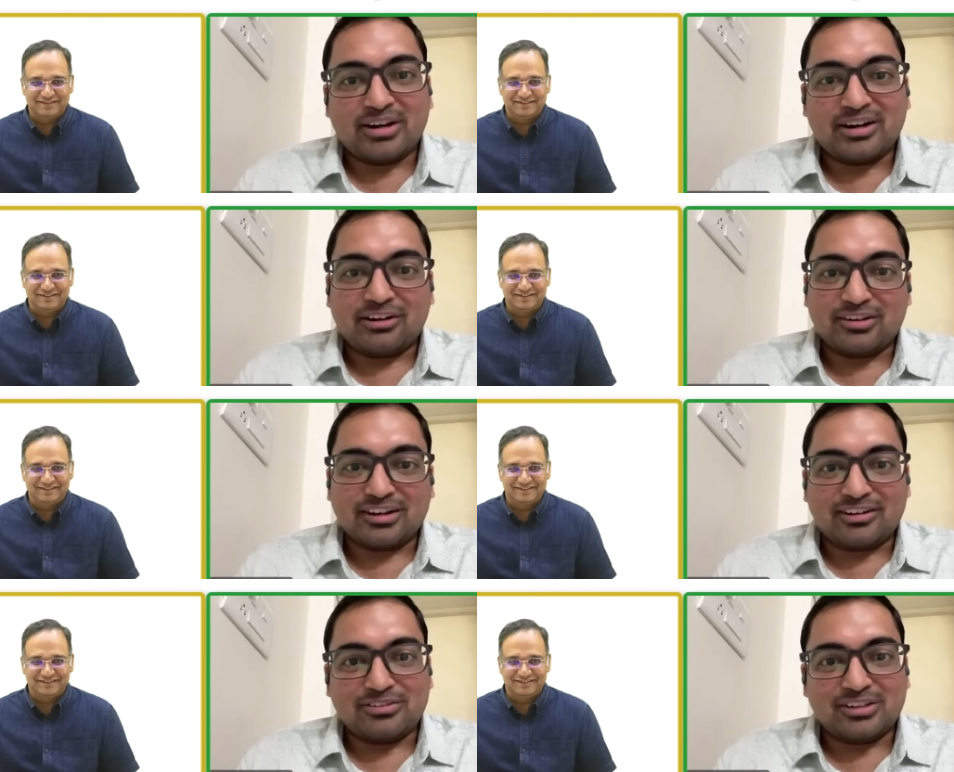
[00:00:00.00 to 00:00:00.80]
Speaker 1: I was
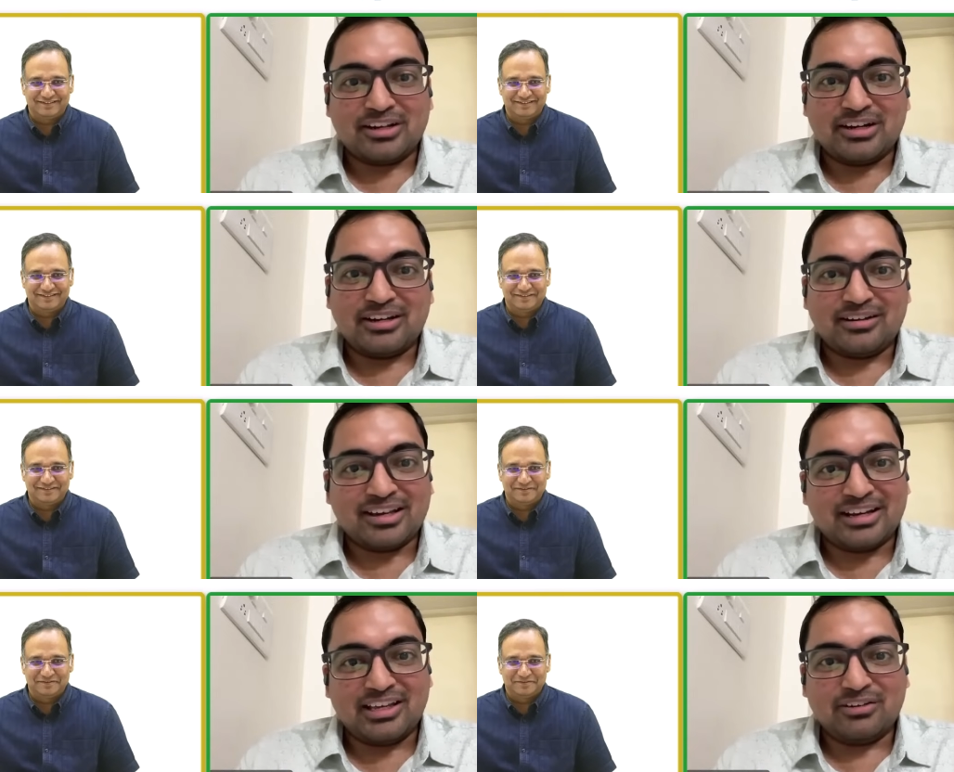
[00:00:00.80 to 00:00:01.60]
continuously reading, daily
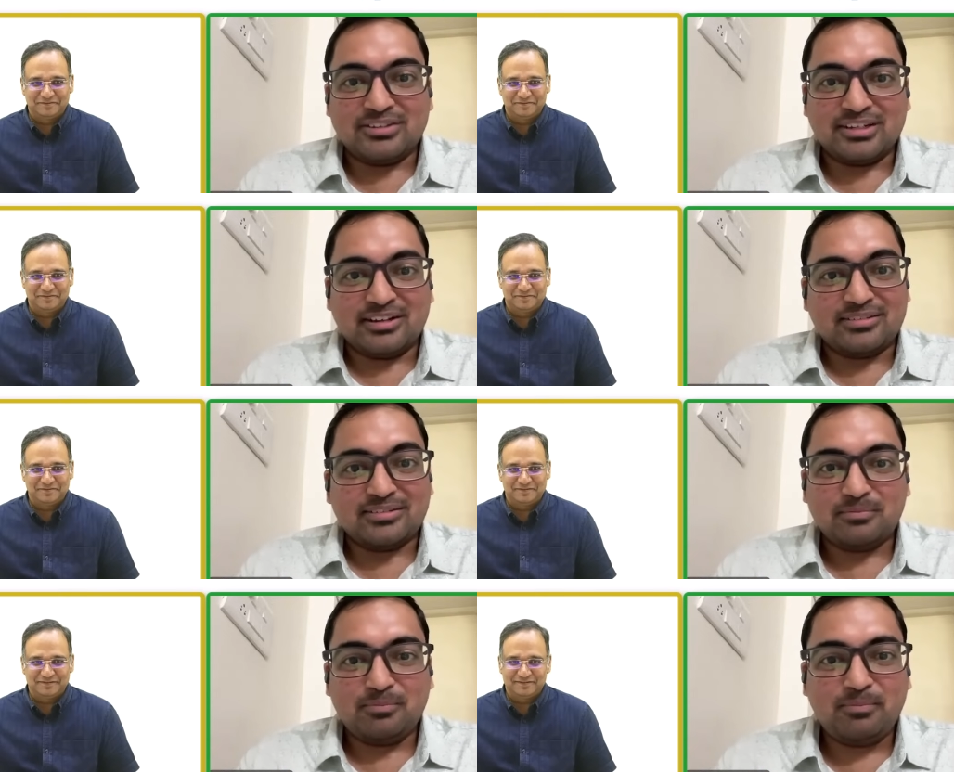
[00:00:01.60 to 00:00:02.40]
giving G Ts.
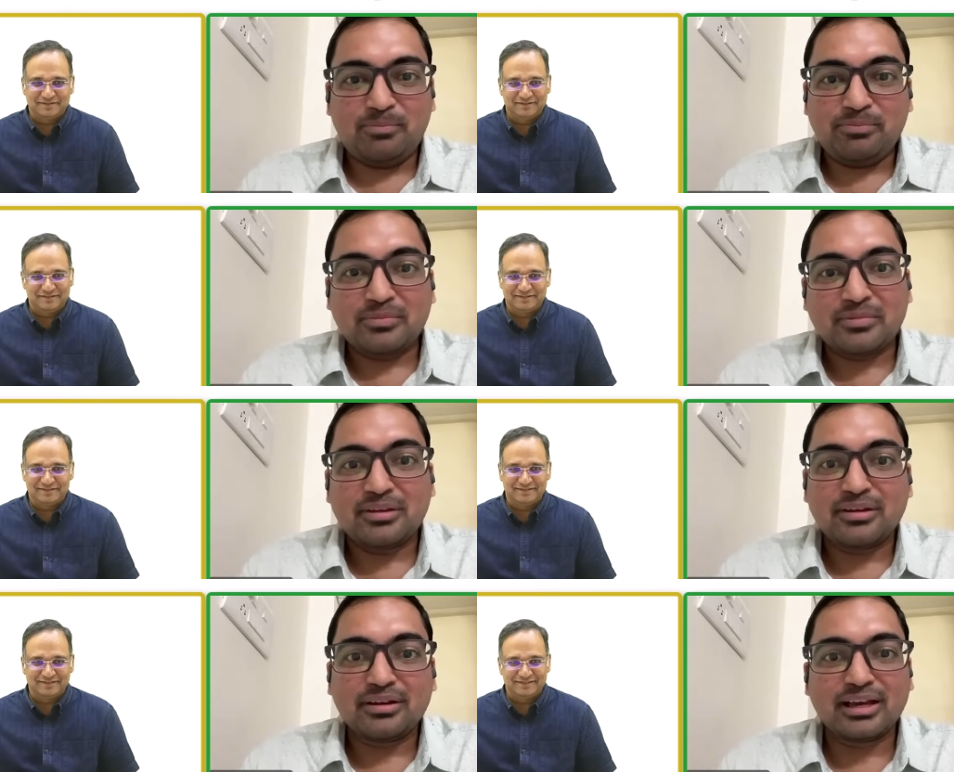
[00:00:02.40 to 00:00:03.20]

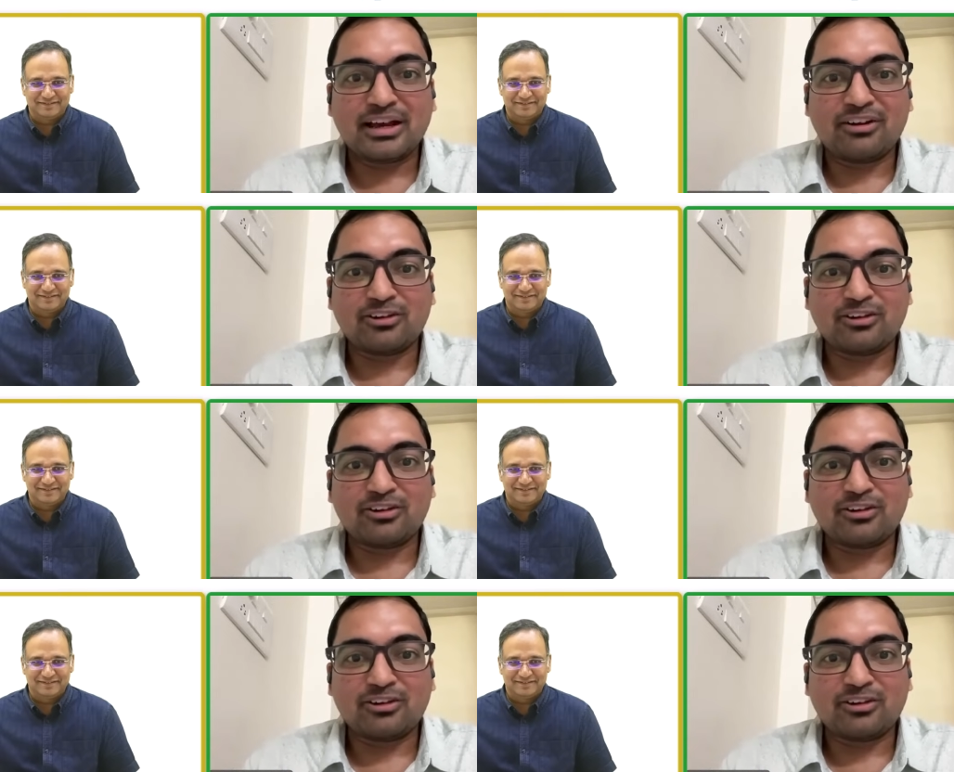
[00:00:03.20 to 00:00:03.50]
I was not